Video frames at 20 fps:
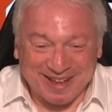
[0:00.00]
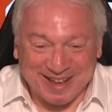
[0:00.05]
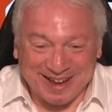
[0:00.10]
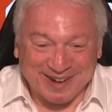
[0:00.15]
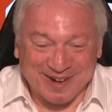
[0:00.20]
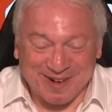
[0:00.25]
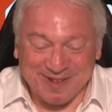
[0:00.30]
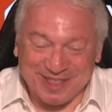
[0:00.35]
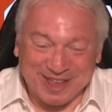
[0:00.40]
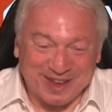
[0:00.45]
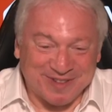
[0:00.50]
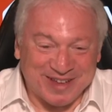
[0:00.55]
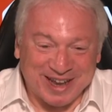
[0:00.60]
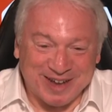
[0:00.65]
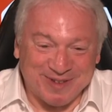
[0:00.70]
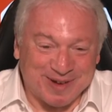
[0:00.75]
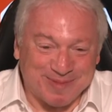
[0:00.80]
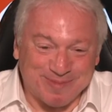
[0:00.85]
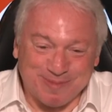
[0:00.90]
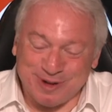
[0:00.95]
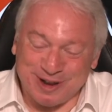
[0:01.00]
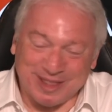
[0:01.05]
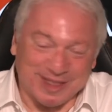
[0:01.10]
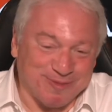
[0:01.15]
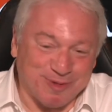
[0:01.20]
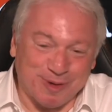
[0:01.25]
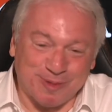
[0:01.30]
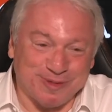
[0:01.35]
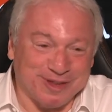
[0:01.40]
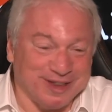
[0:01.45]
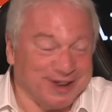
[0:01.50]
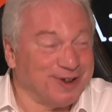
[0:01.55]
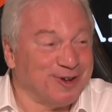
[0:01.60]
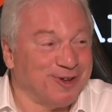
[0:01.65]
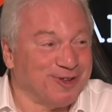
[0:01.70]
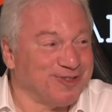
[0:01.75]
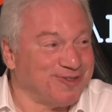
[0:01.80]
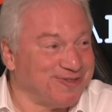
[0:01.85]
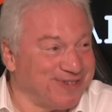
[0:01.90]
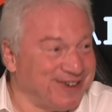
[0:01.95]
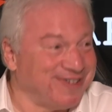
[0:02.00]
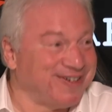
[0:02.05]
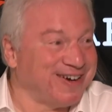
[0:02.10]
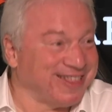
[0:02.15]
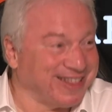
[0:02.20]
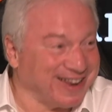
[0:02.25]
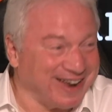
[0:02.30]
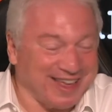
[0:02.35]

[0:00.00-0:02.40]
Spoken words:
can't think of anyone putting the property in a lottery or anything like